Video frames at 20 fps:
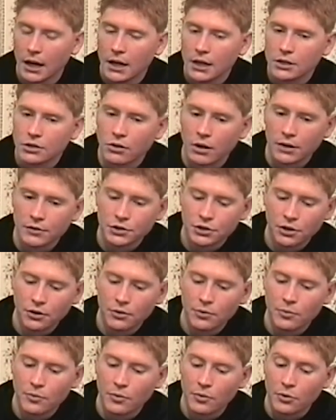So I've
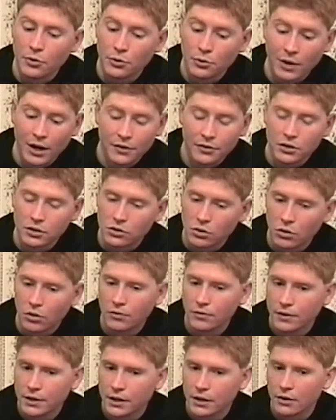shown throughout this whole
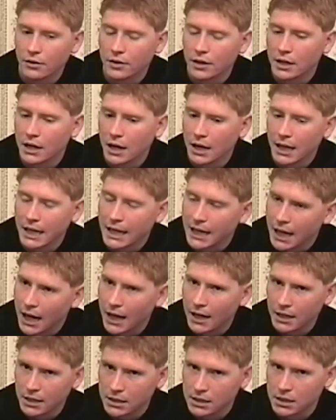video that not only
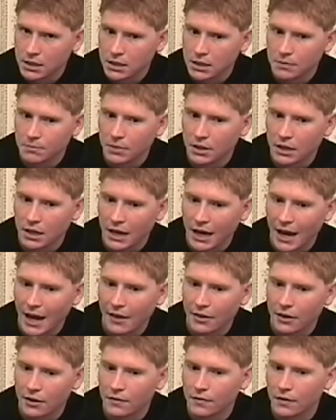God exists, but the
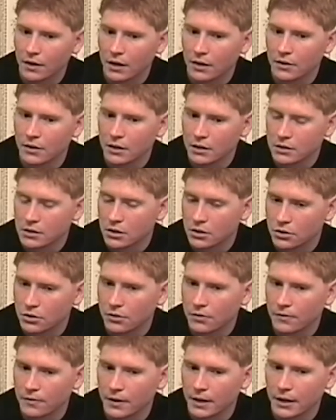Catholic faith is the
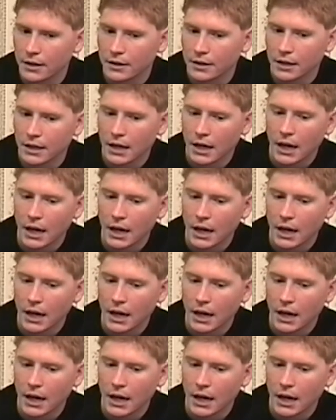true faith.